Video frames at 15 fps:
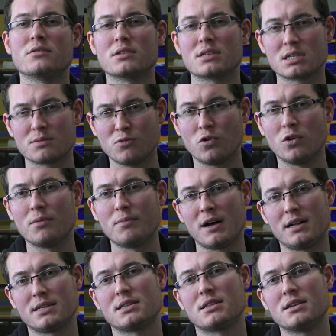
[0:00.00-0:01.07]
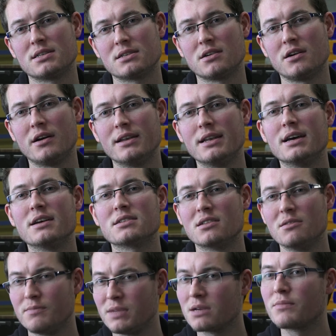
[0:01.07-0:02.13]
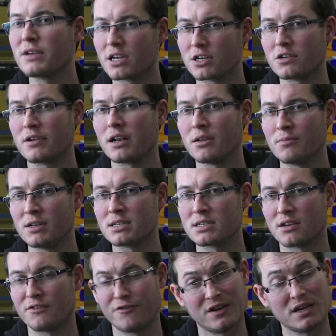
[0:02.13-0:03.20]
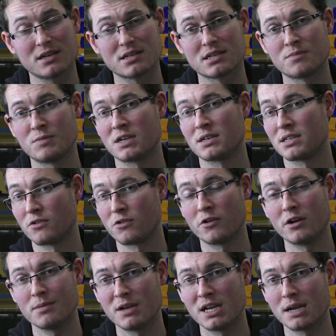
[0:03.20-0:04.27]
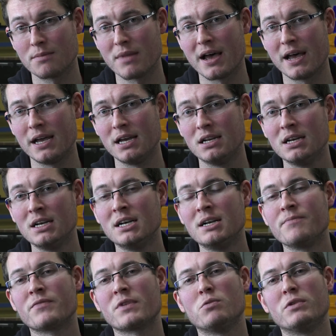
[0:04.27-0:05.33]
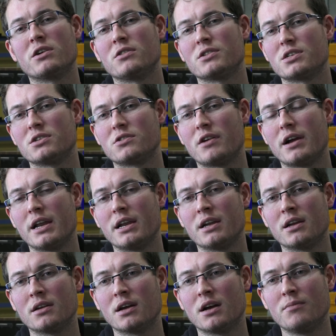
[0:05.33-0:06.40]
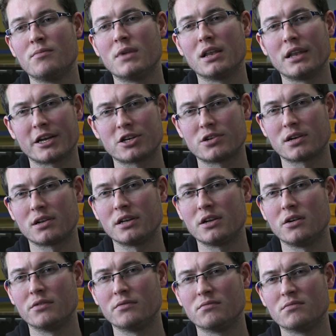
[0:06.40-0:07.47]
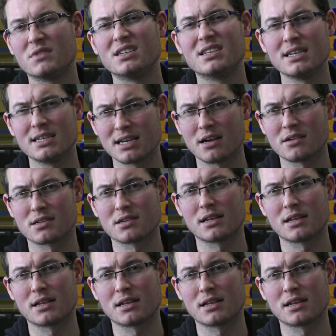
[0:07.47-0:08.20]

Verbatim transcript: on the smaller parts of the design now. So the big picture elements are fixed because they're already being made. We're concentrating um, electrically on the details